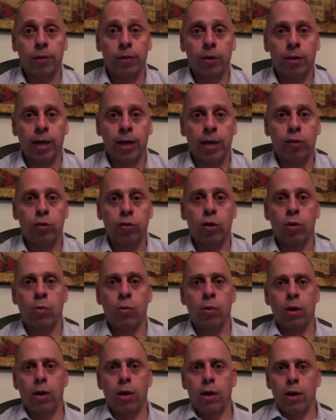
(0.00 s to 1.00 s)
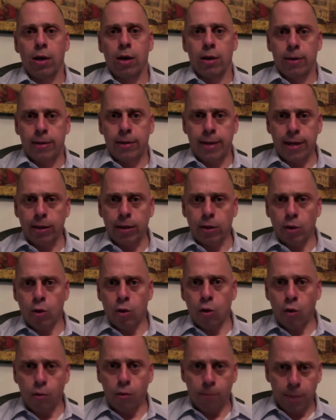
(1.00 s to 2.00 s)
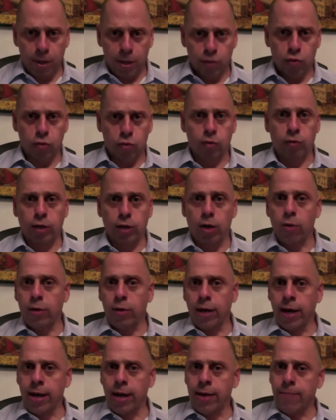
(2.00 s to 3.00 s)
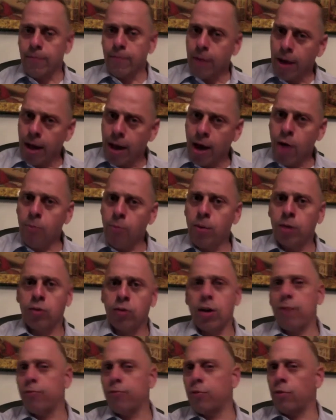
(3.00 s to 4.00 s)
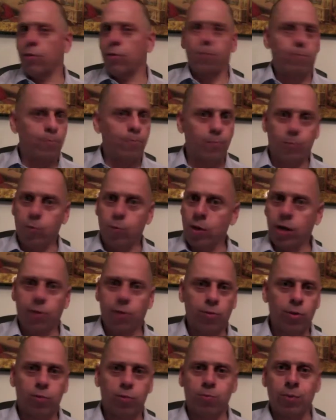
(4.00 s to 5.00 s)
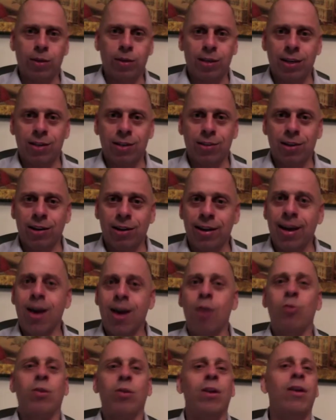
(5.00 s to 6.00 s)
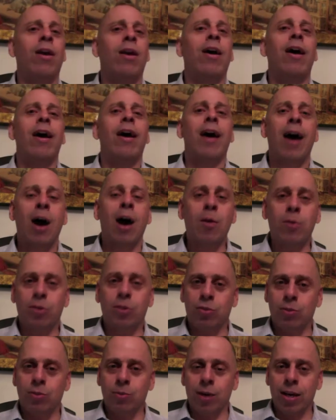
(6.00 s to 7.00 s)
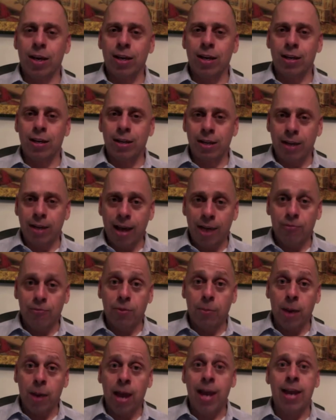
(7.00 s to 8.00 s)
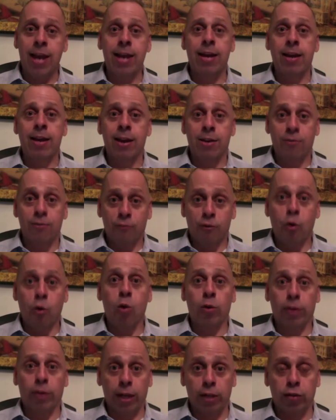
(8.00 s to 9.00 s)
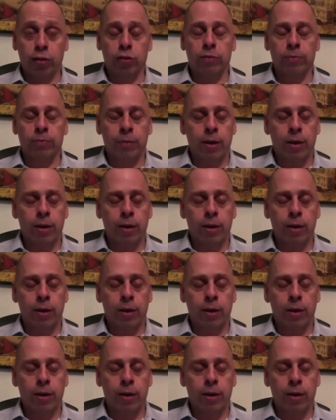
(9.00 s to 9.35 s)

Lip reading: Okay, so get the whole picture and say, okay, how much after whatever is getting cut out, how much am I going to have to pay for this?